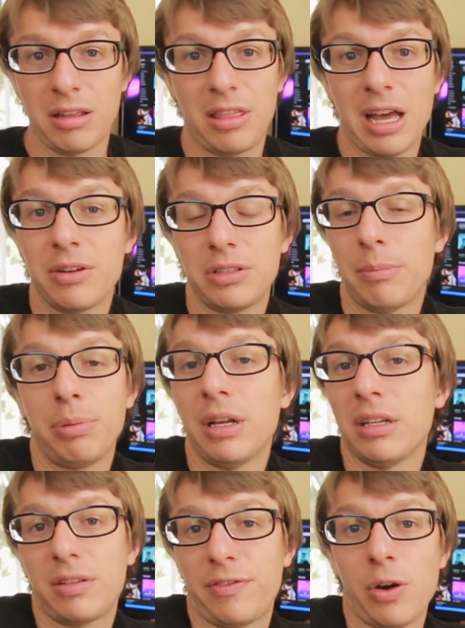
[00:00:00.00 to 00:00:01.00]
thousand
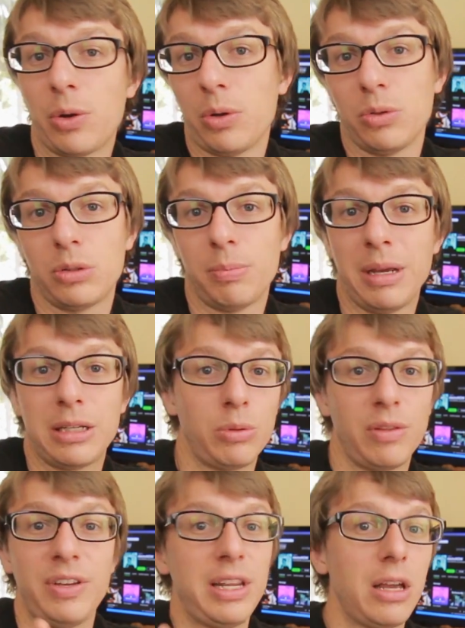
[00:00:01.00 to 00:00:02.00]
plus photos mixed
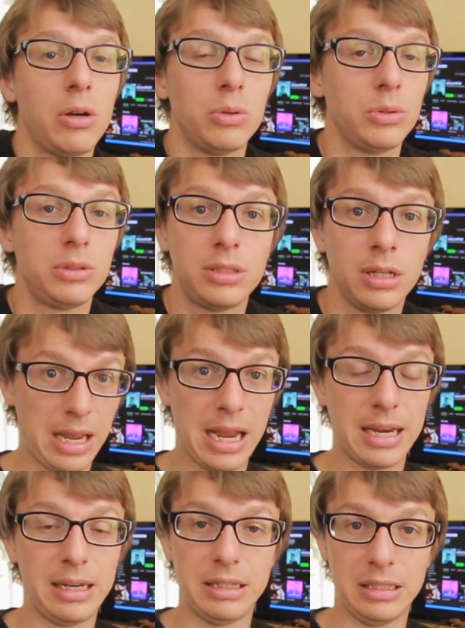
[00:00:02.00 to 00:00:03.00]
with videos
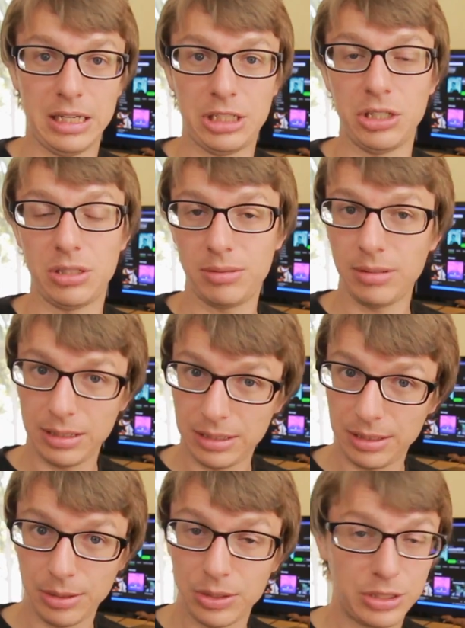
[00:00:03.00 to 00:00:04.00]
and it's just you
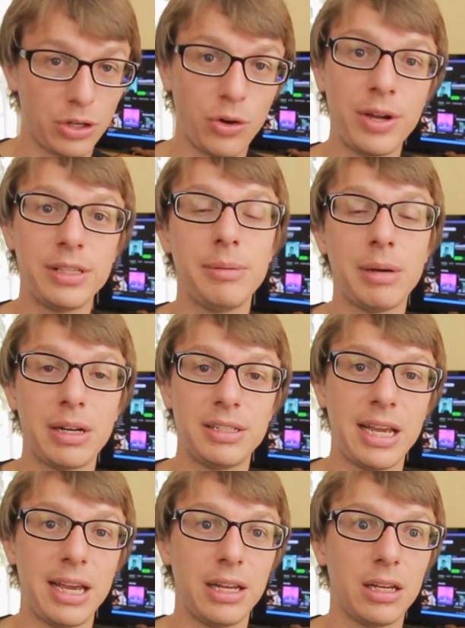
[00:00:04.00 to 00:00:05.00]
know it's a crazy amount of
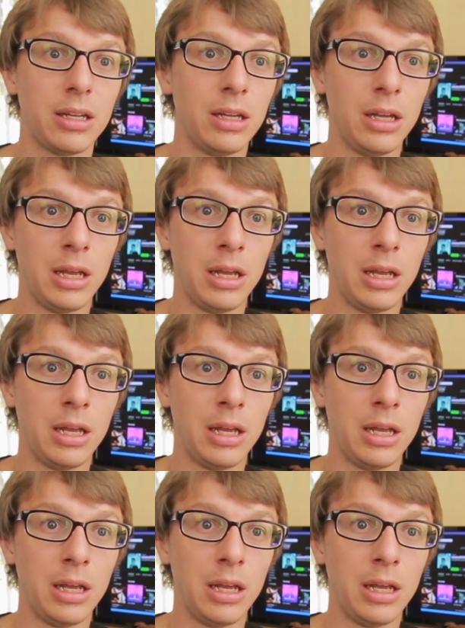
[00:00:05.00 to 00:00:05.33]
data